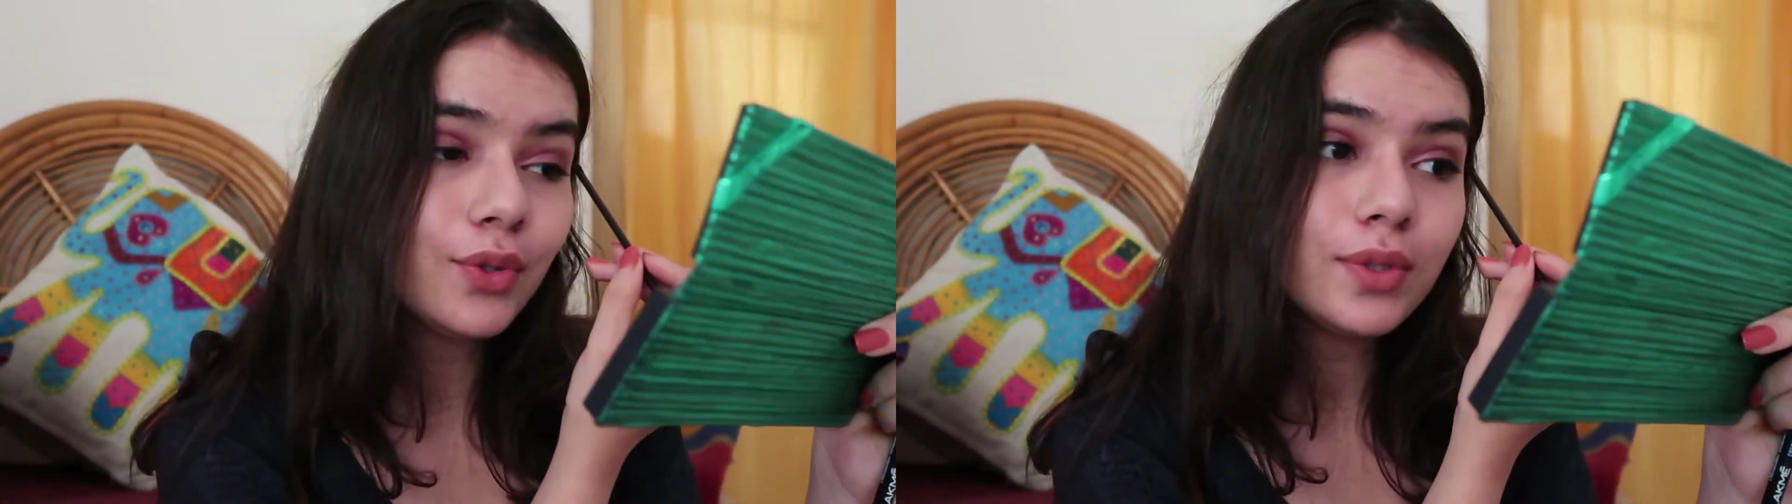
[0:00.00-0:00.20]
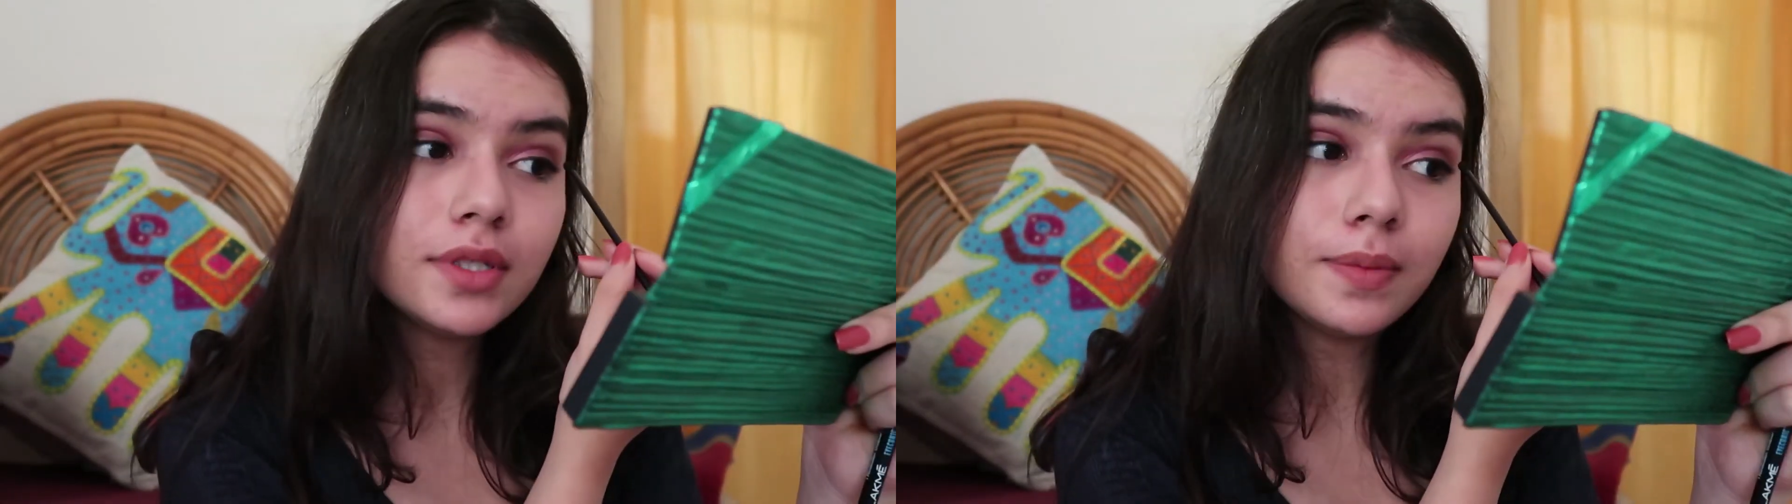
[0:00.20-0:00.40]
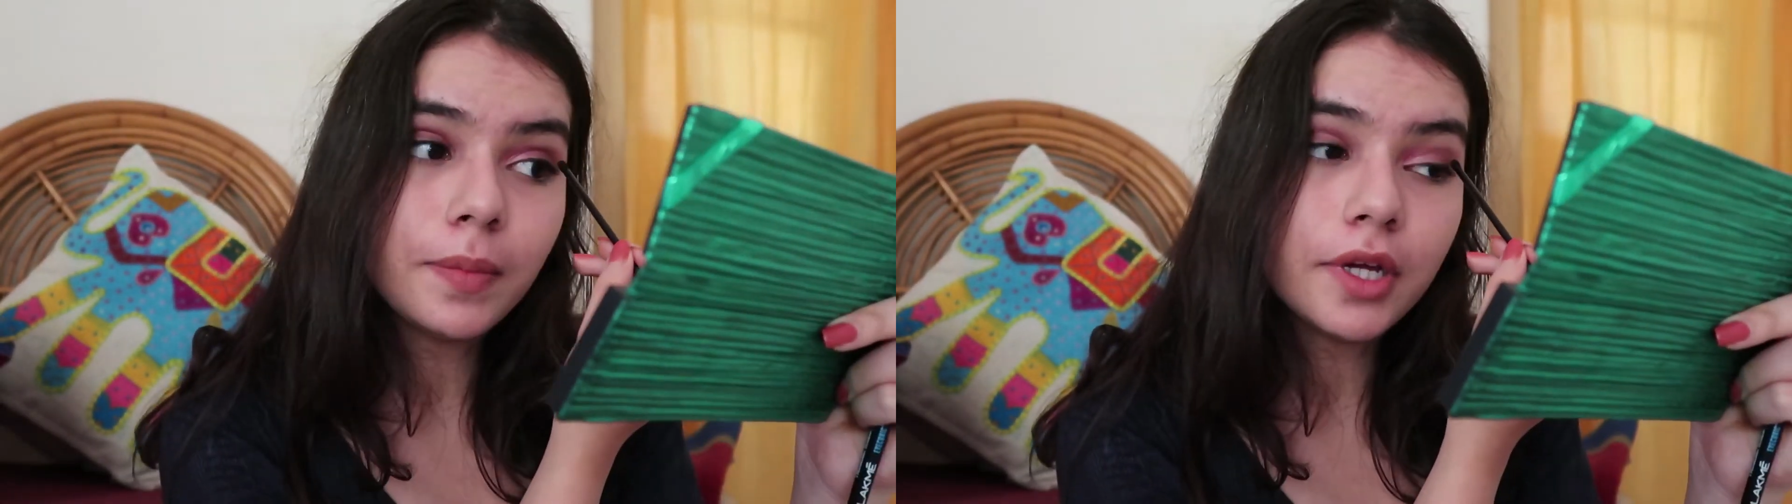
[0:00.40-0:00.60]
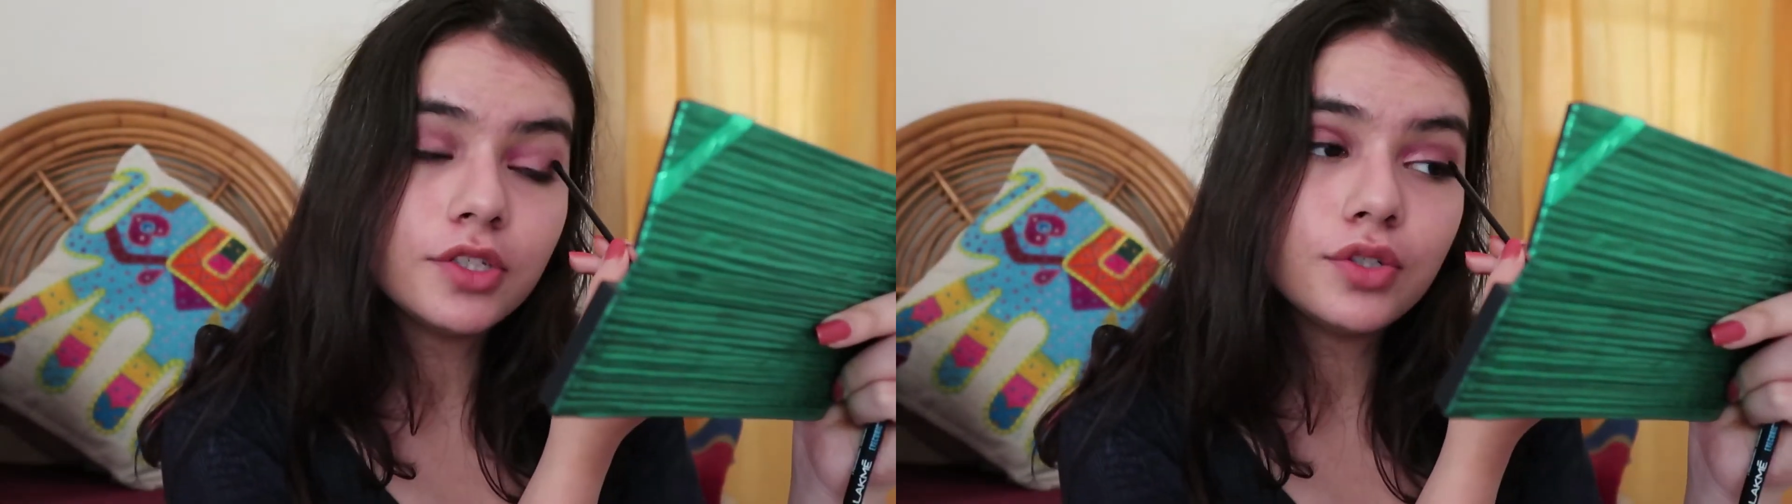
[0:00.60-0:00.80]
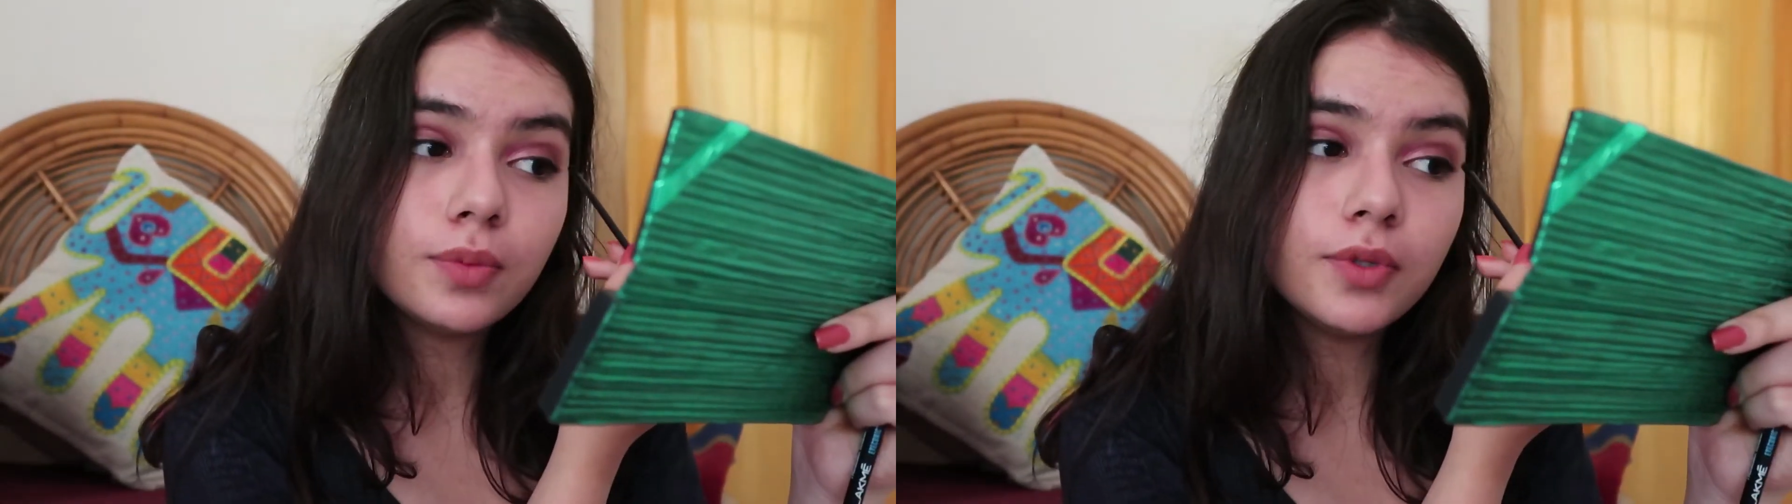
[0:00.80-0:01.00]
to
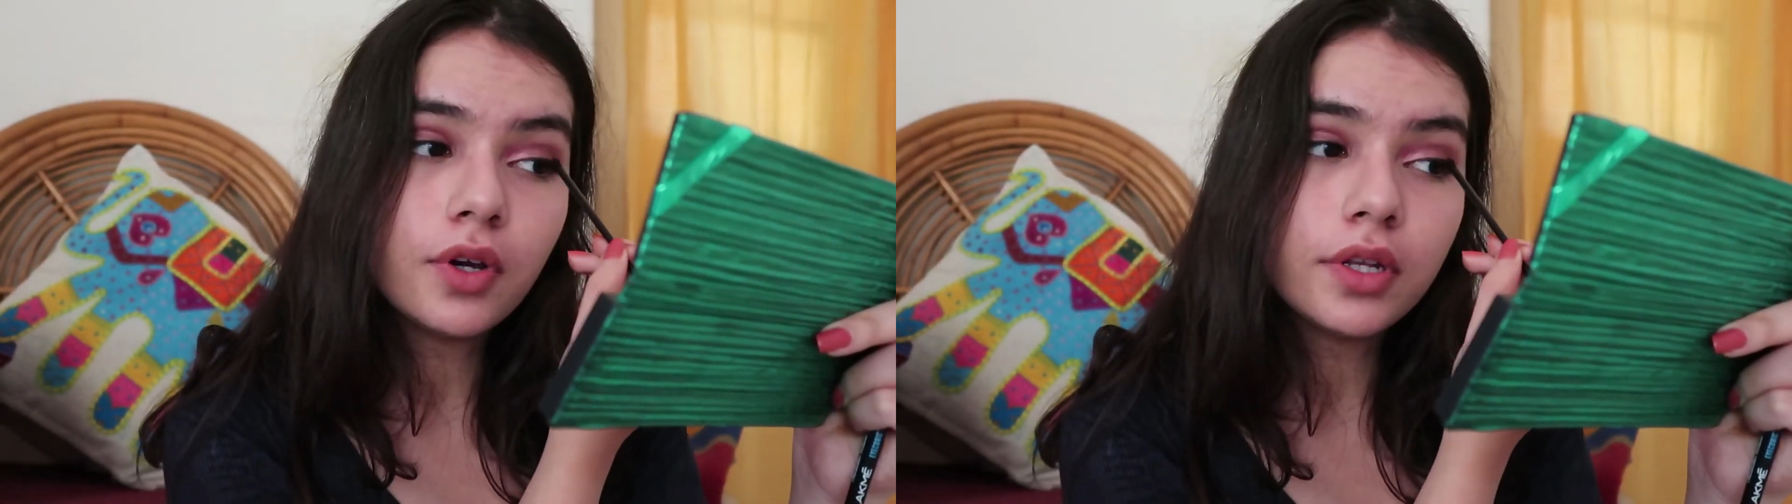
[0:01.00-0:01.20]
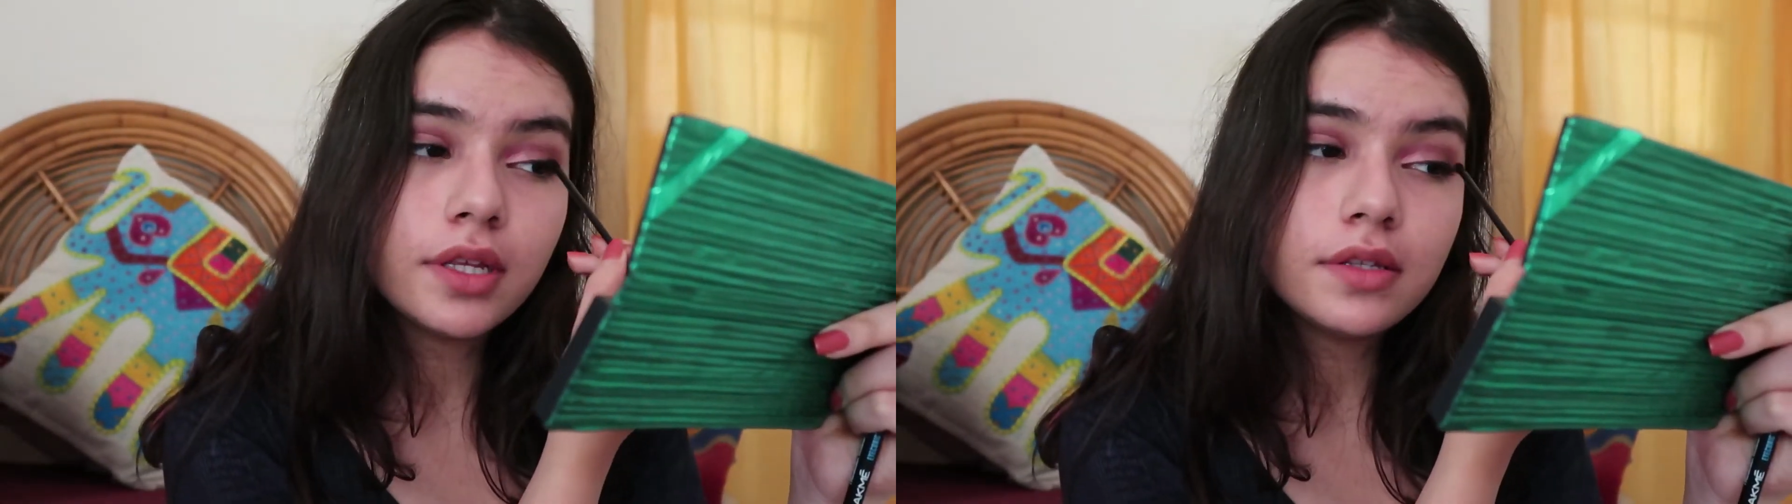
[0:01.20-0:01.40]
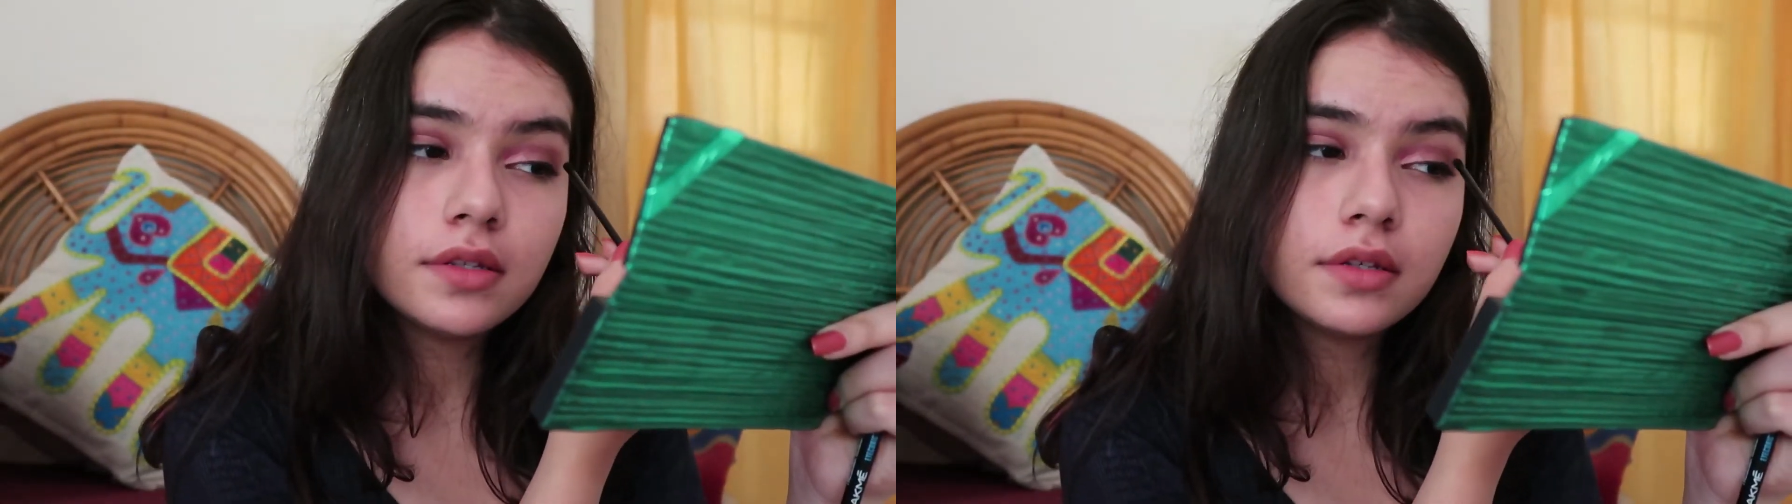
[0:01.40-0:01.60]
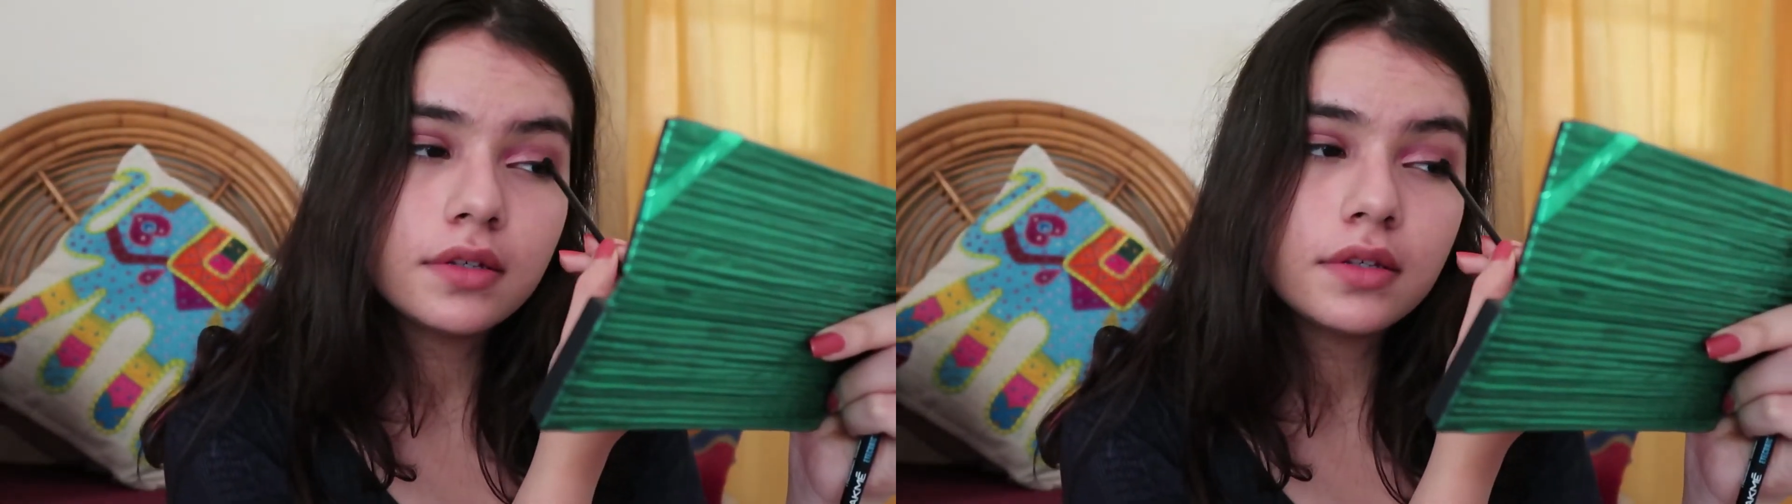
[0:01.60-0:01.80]
smudge, to be honest.